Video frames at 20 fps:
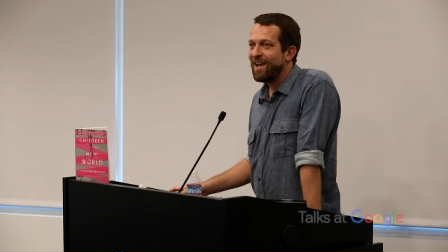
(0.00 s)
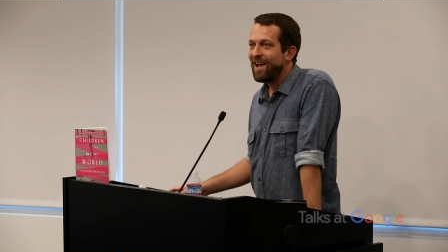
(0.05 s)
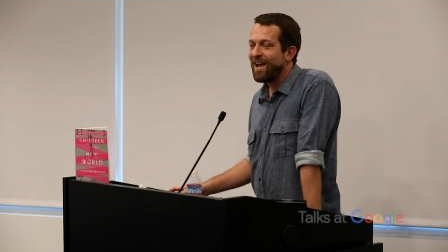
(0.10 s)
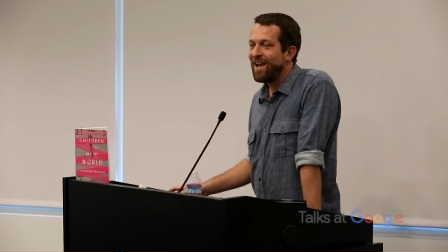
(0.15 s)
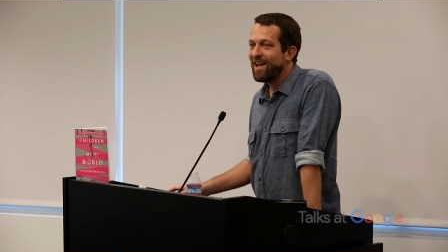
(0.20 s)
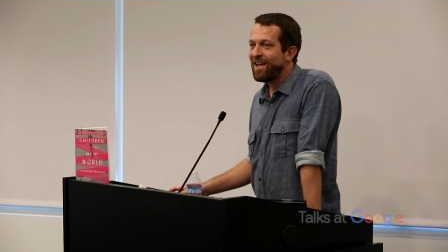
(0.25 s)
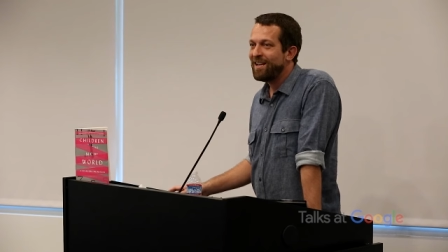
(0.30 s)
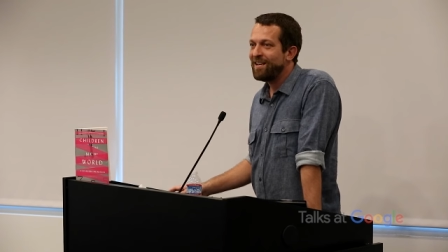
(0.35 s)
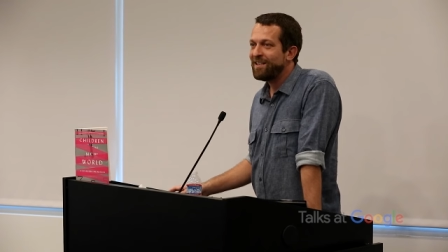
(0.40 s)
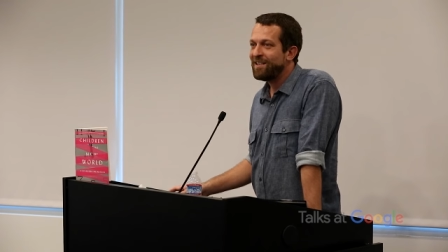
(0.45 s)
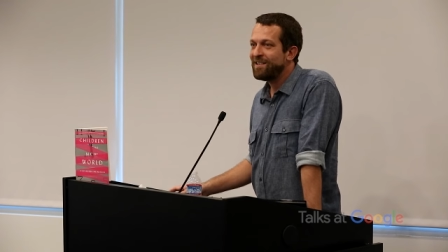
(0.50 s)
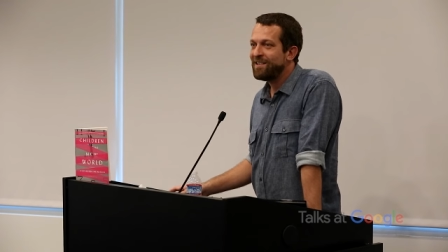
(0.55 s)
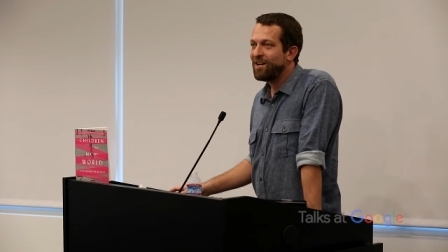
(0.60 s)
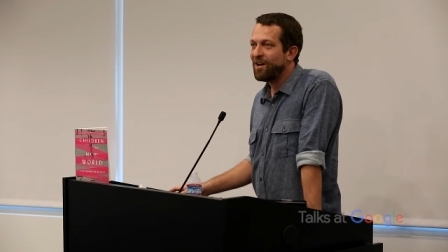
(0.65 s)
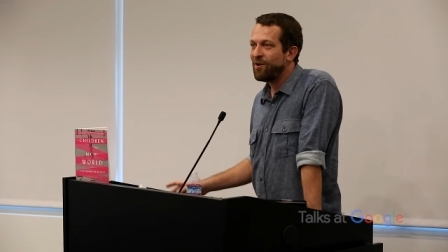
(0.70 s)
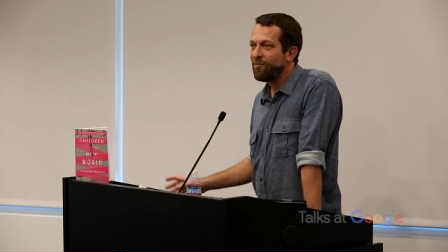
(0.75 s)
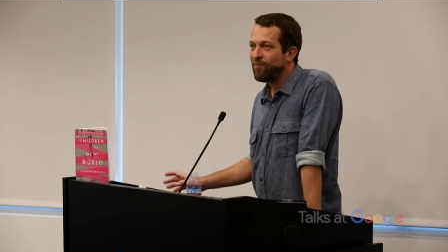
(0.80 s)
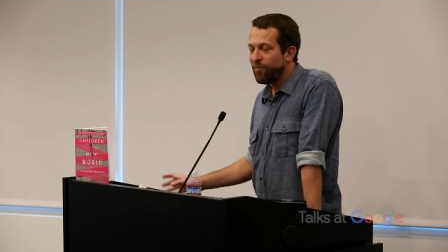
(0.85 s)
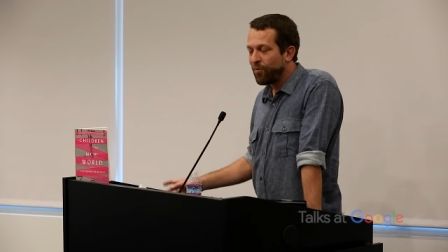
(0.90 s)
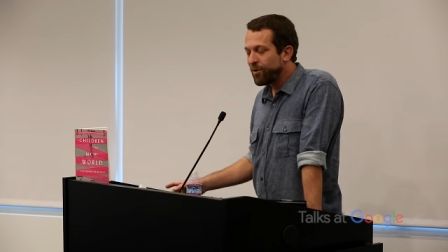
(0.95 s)
And
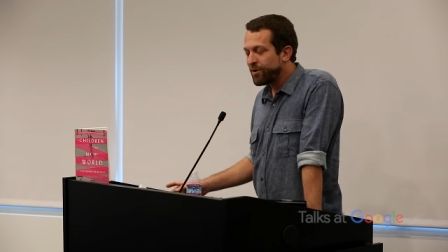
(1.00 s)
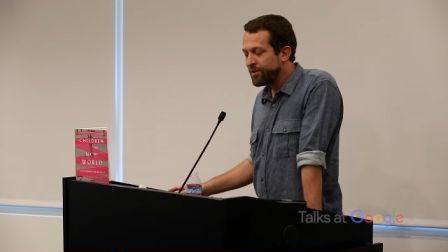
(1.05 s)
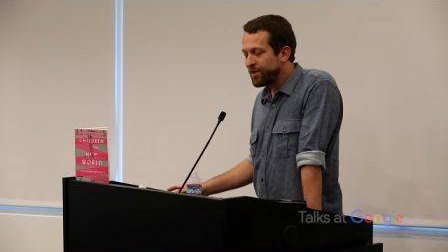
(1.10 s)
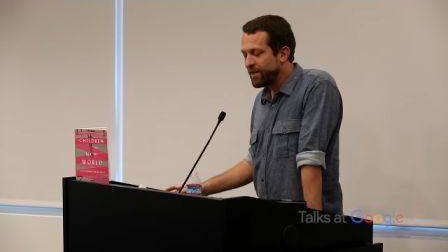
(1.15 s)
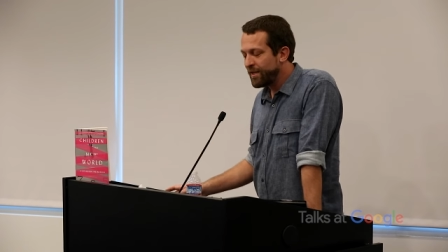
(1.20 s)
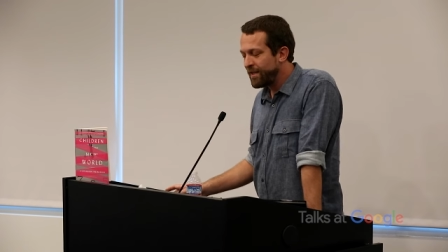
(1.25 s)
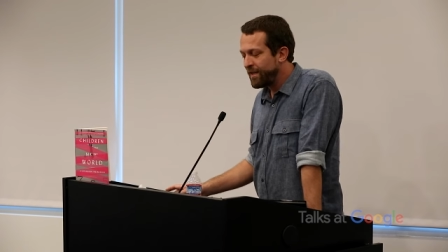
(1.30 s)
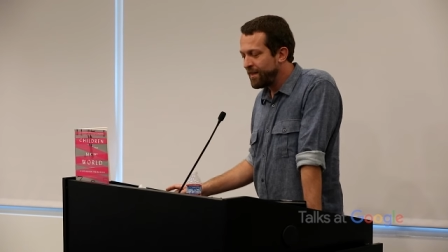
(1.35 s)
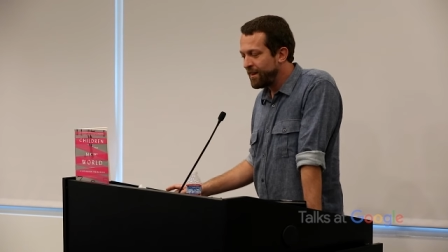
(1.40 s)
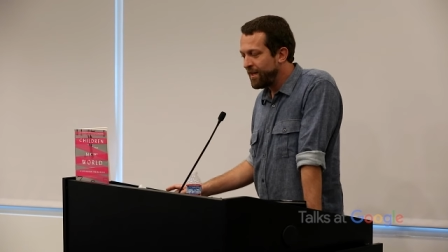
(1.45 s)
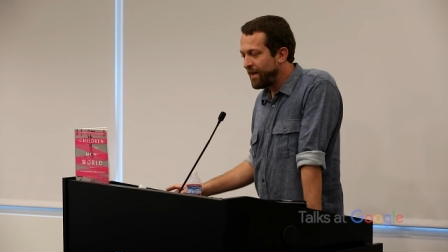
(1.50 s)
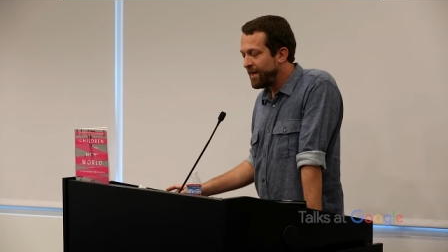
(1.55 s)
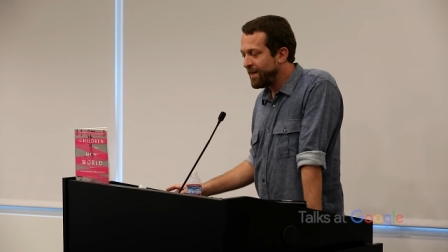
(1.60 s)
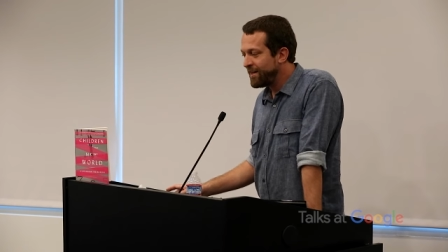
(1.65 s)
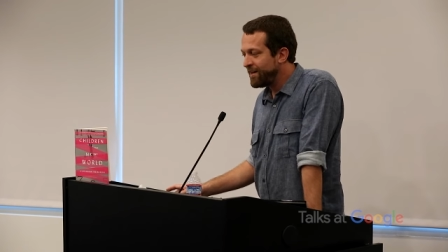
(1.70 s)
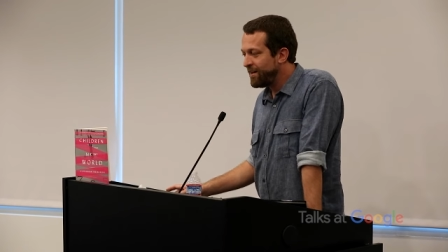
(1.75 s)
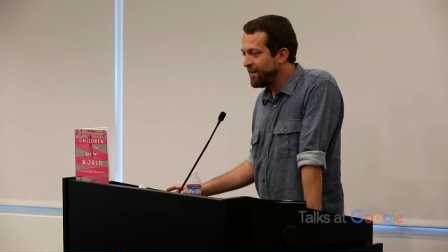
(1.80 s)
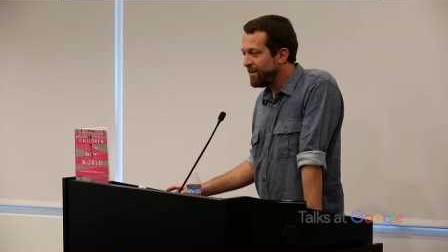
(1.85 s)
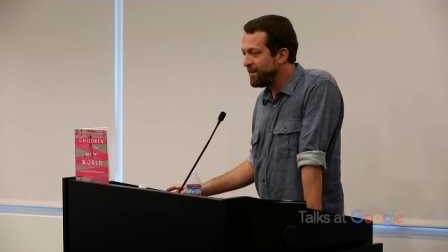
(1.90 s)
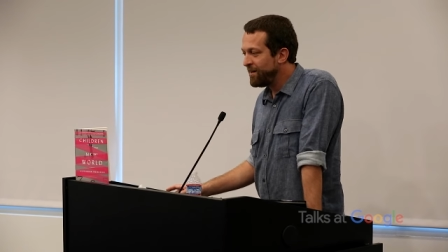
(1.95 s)
unfortunately, a
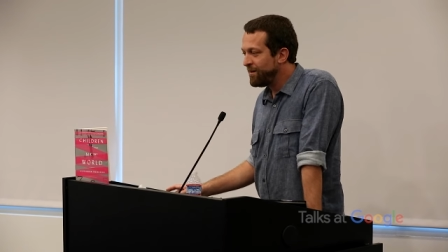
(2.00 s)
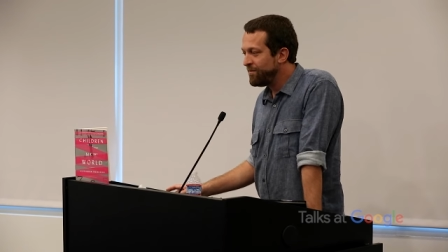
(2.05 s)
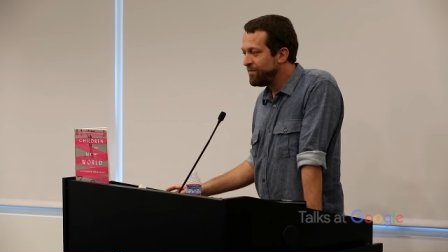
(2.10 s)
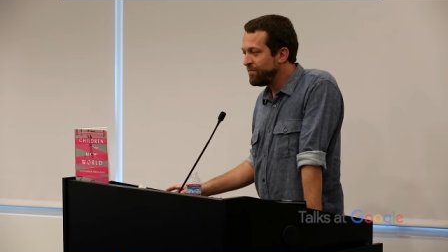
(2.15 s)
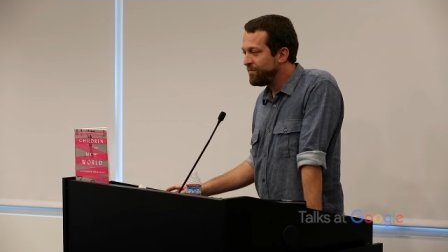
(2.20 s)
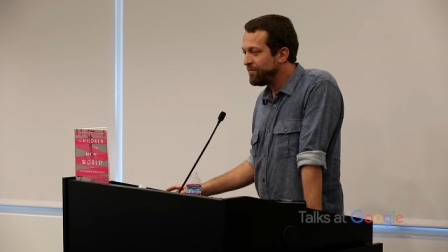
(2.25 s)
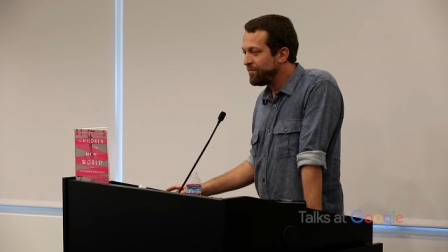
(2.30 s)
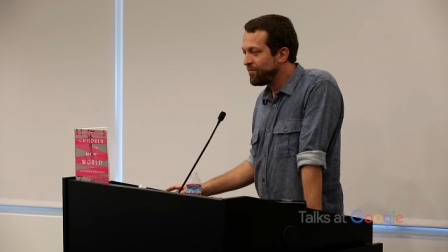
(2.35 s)
lot of